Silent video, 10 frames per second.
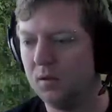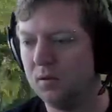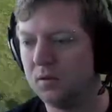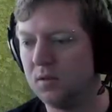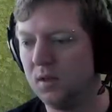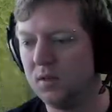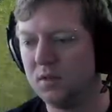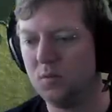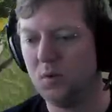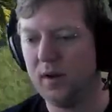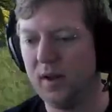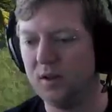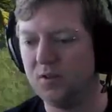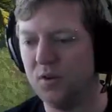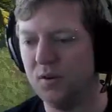See, this is why I
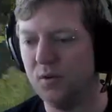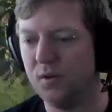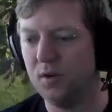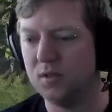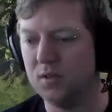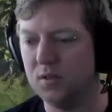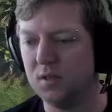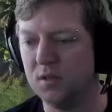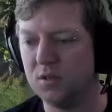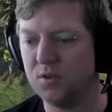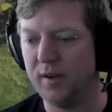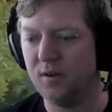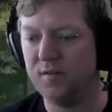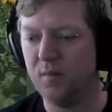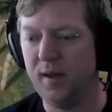don't try and organise these things straight
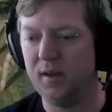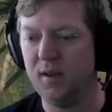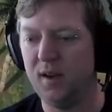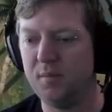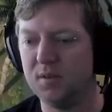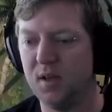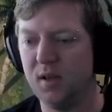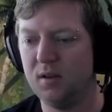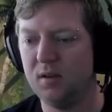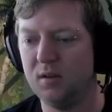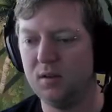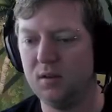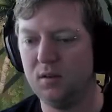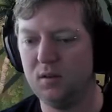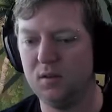off the bat in an episode.
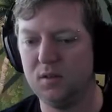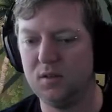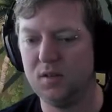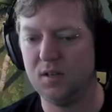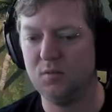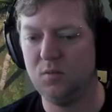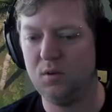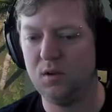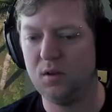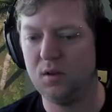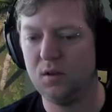Because it just doesn't work.